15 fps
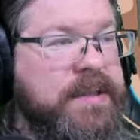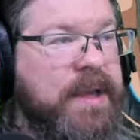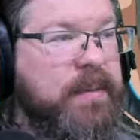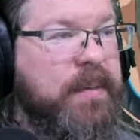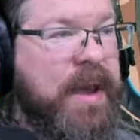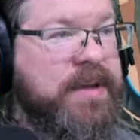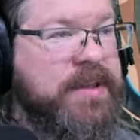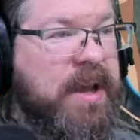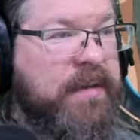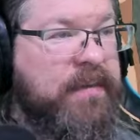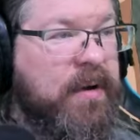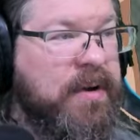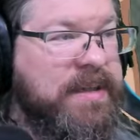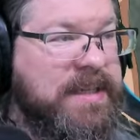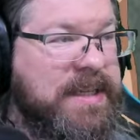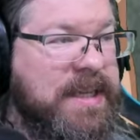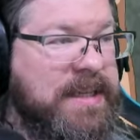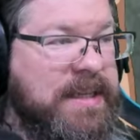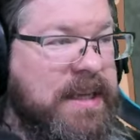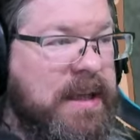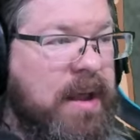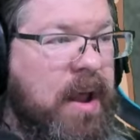like we actually have our
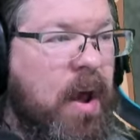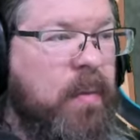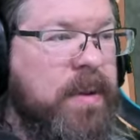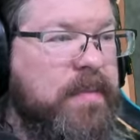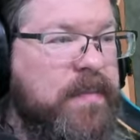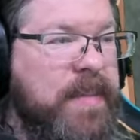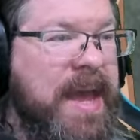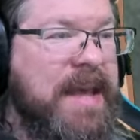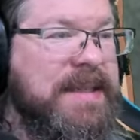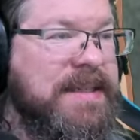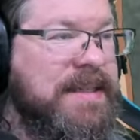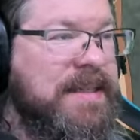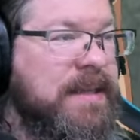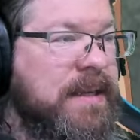assist skill. Oh, we missed!